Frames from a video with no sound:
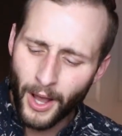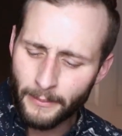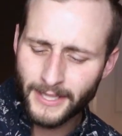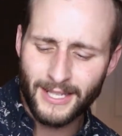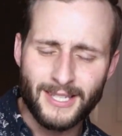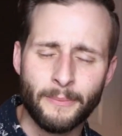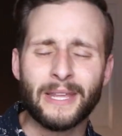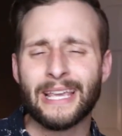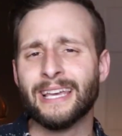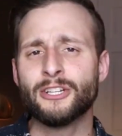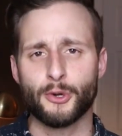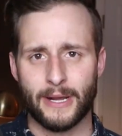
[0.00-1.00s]
does something
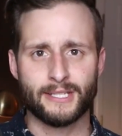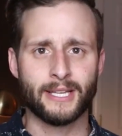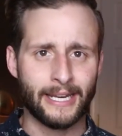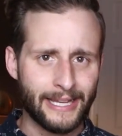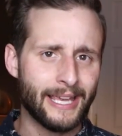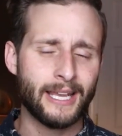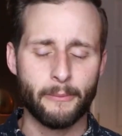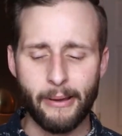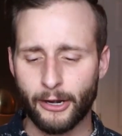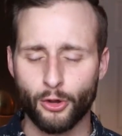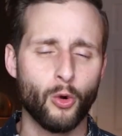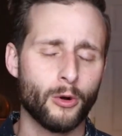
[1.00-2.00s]
interesting, and again, about
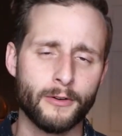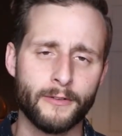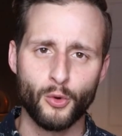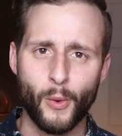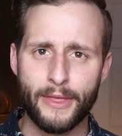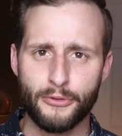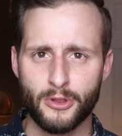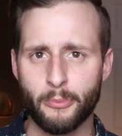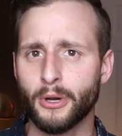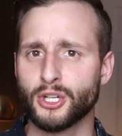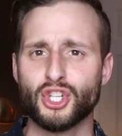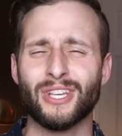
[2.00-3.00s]
a quarter of through the
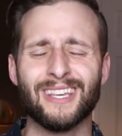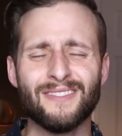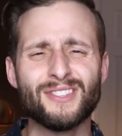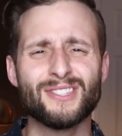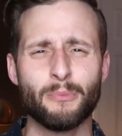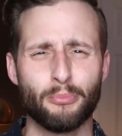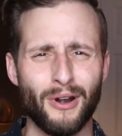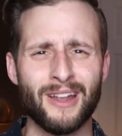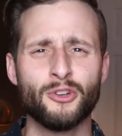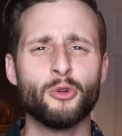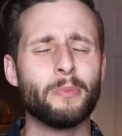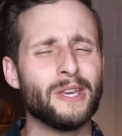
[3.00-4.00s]
book, she gives us a brand
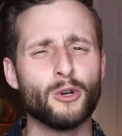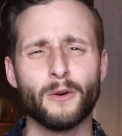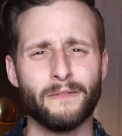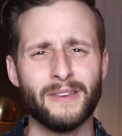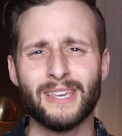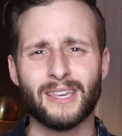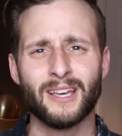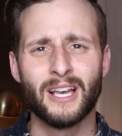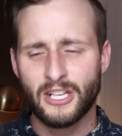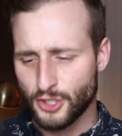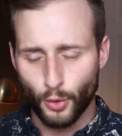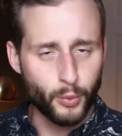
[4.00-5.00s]
new POV.
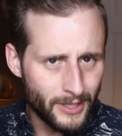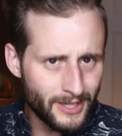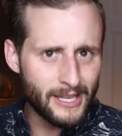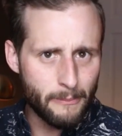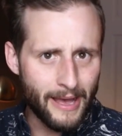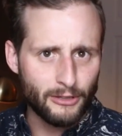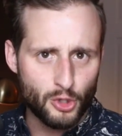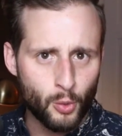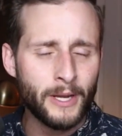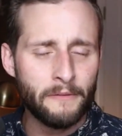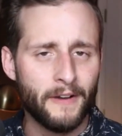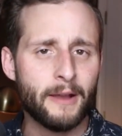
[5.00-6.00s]
So really, about
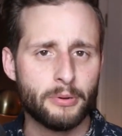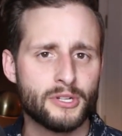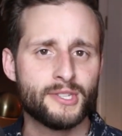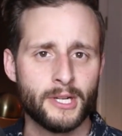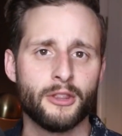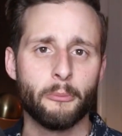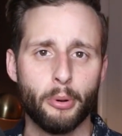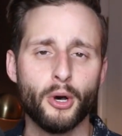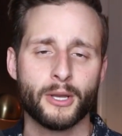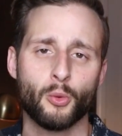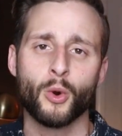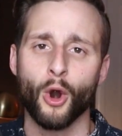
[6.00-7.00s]
25% of the
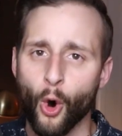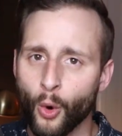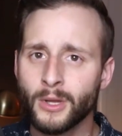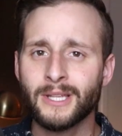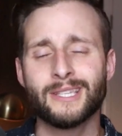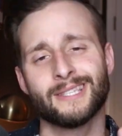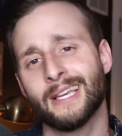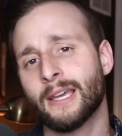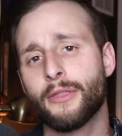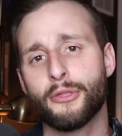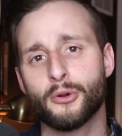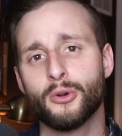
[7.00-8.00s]
book, we're only seeing
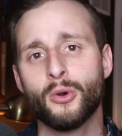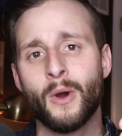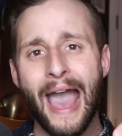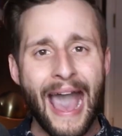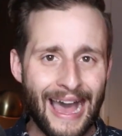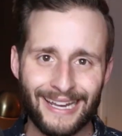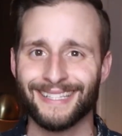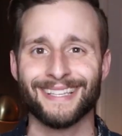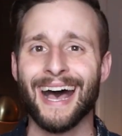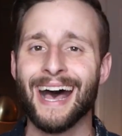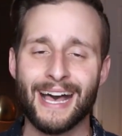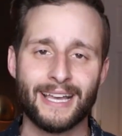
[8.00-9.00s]
through Addie's
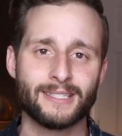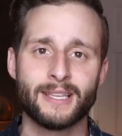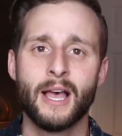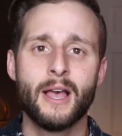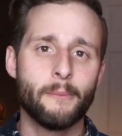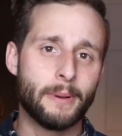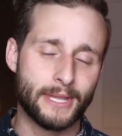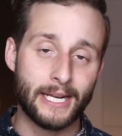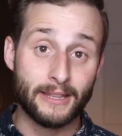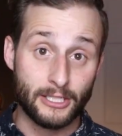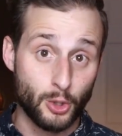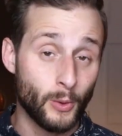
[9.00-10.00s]
eyes, but then at
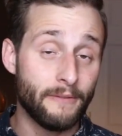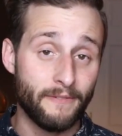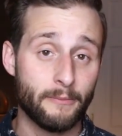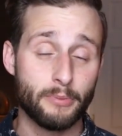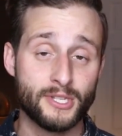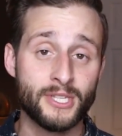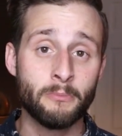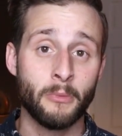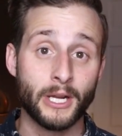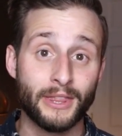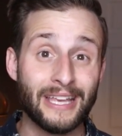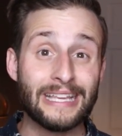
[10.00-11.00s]
the 25%
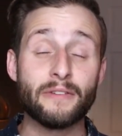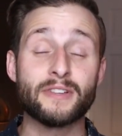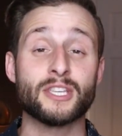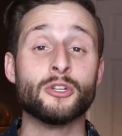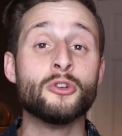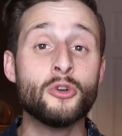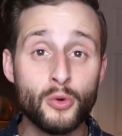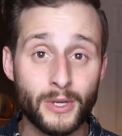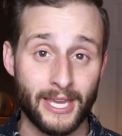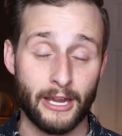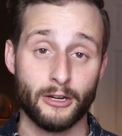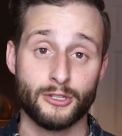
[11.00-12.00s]
mark, they give us a new
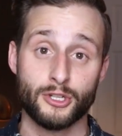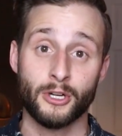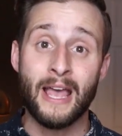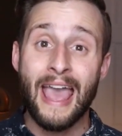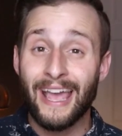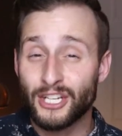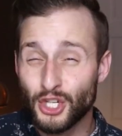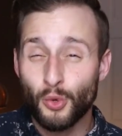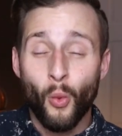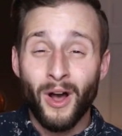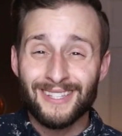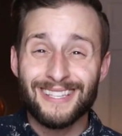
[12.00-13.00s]
character, and she
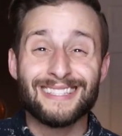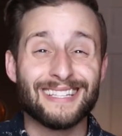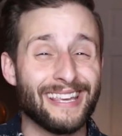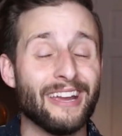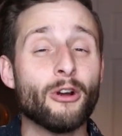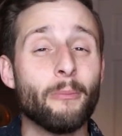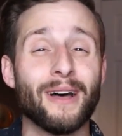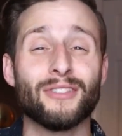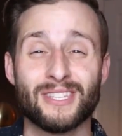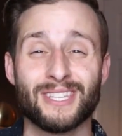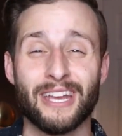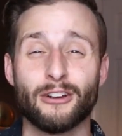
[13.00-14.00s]
wants us to care about
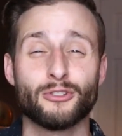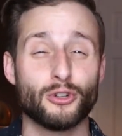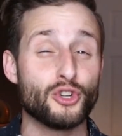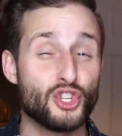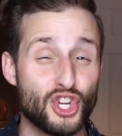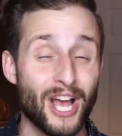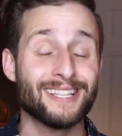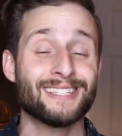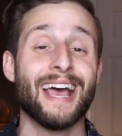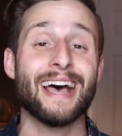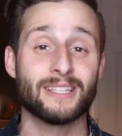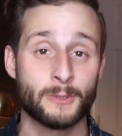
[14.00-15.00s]
this character just
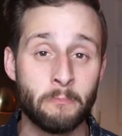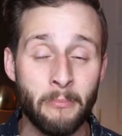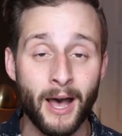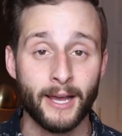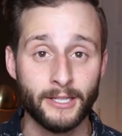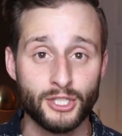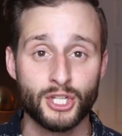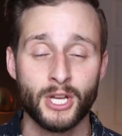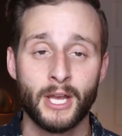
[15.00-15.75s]
as much,